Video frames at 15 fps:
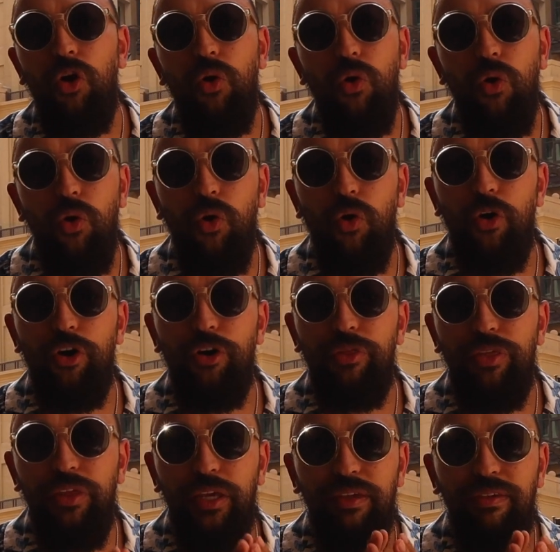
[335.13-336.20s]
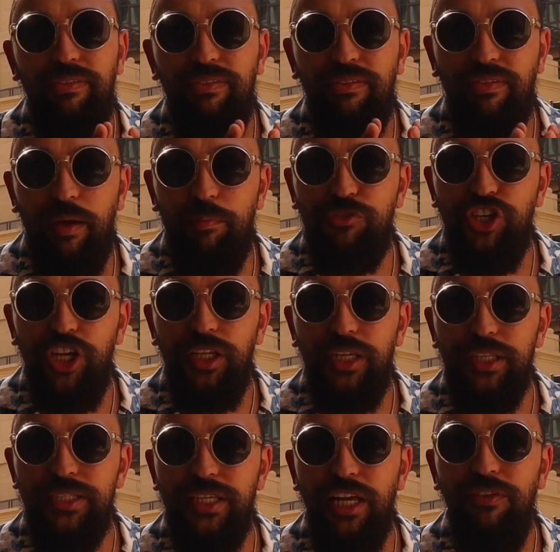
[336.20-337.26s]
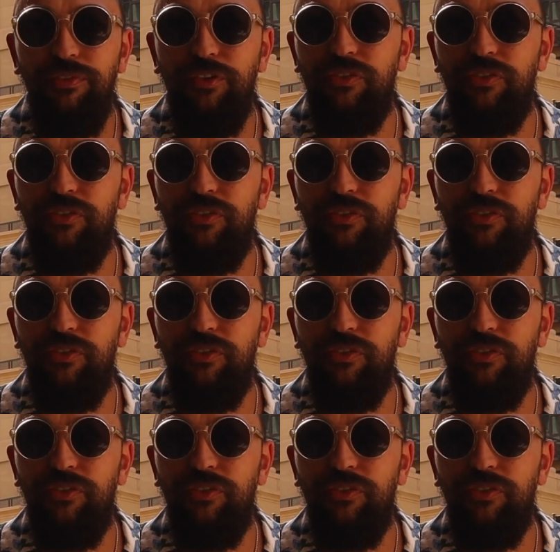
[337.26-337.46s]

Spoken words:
or the subject itself,